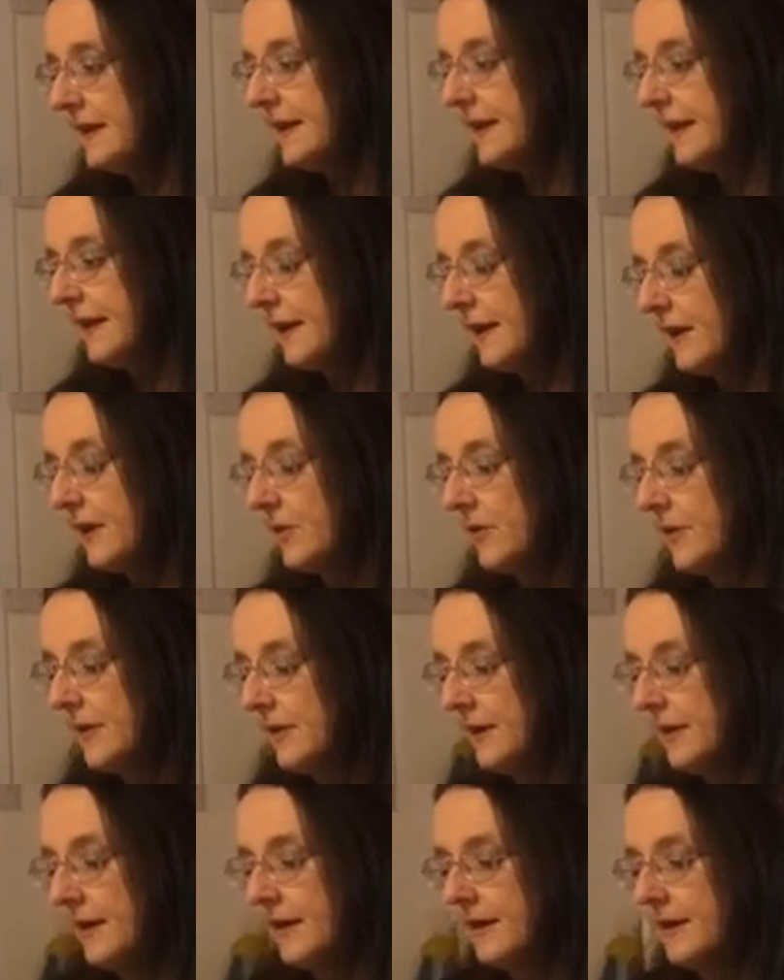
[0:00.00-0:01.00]
Now,
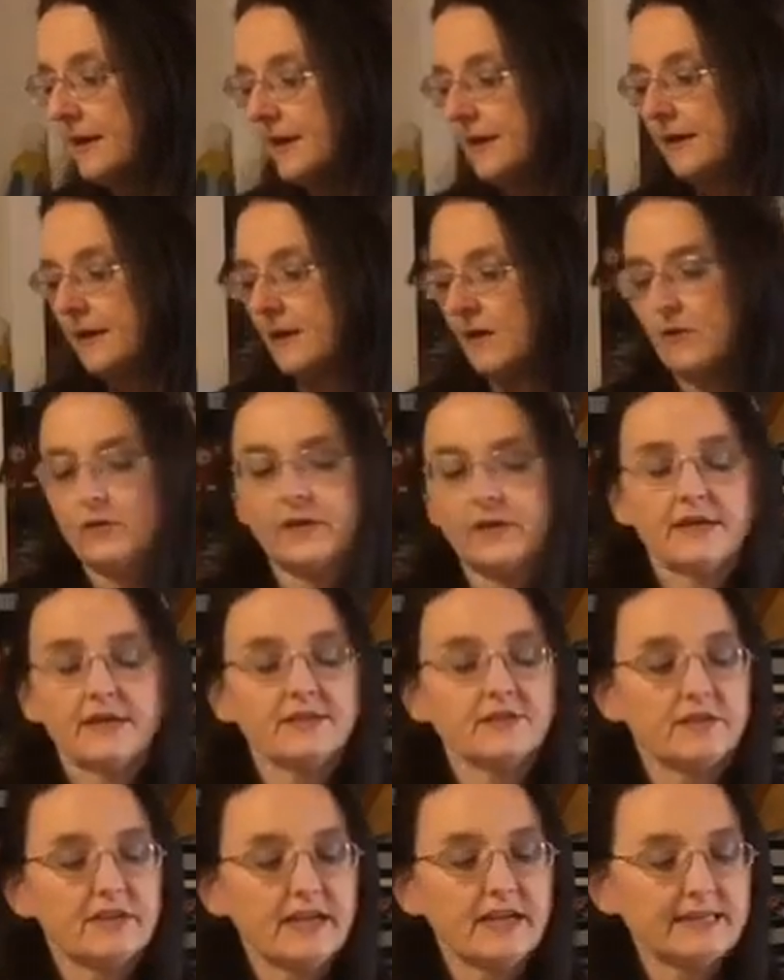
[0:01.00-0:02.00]
okay,
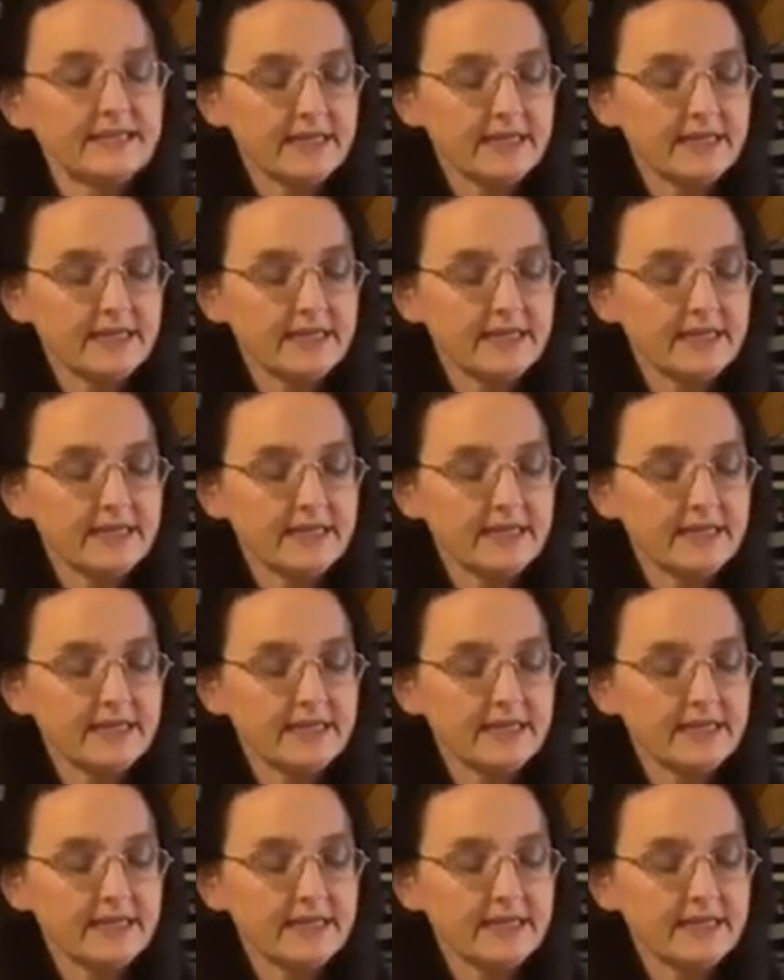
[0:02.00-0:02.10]
so that's